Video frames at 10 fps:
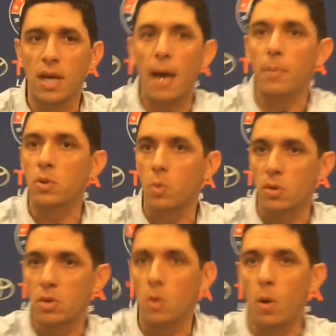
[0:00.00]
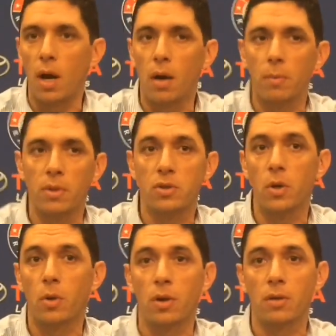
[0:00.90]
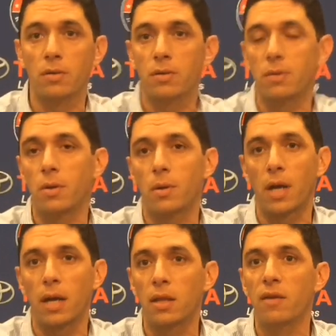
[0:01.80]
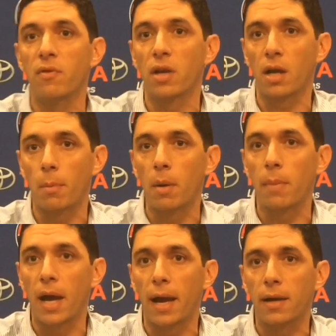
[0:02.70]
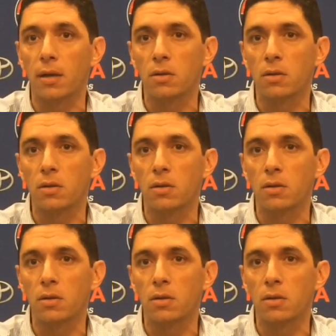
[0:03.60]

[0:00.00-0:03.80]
It happens once in a while, but so does, you know, a guy leaving and coming back.